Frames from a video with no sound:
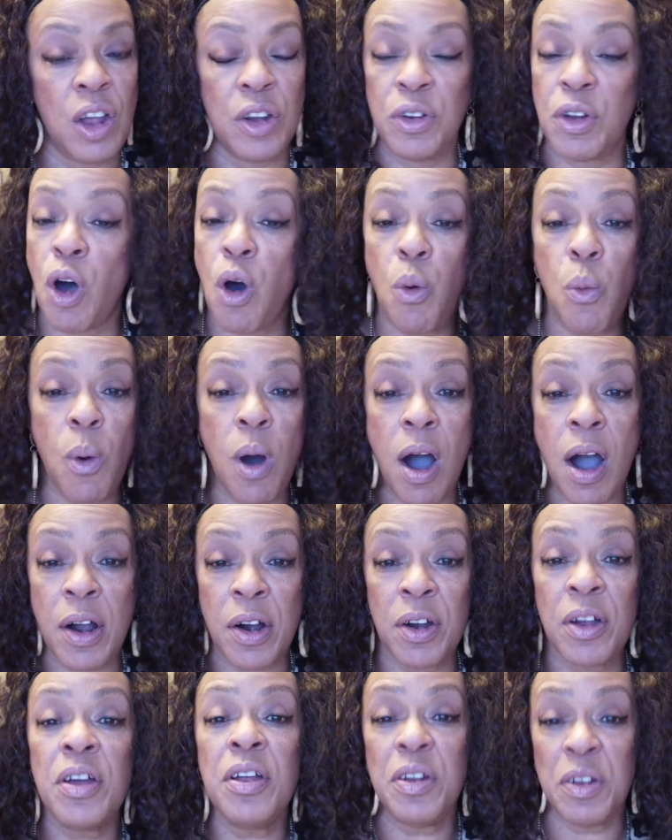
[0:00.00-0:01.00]
No
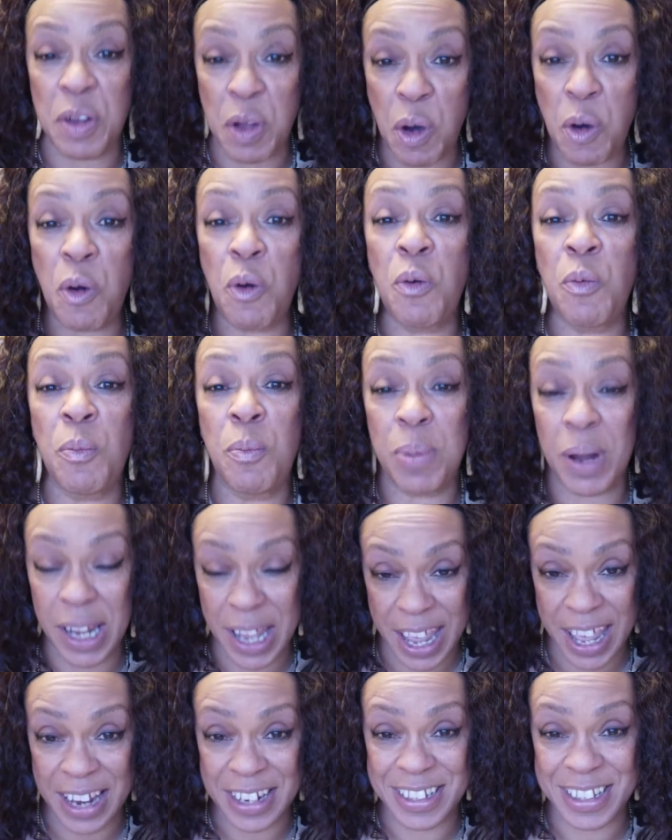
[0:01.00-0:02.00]
water, no
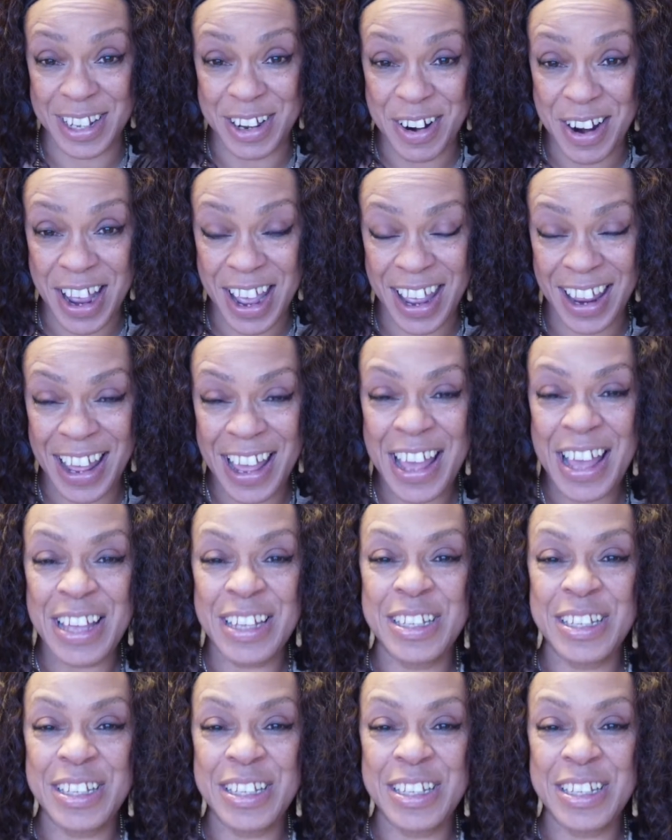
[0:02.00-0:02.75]
plants, all right?